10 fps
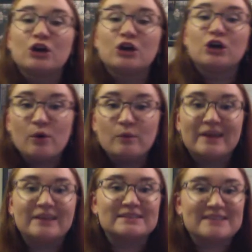
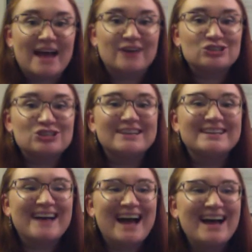Going down
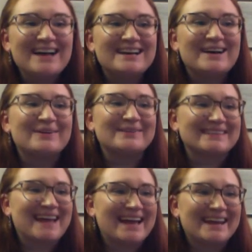Chicago
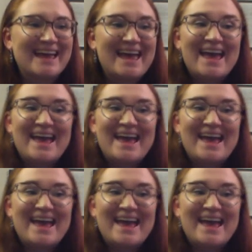line.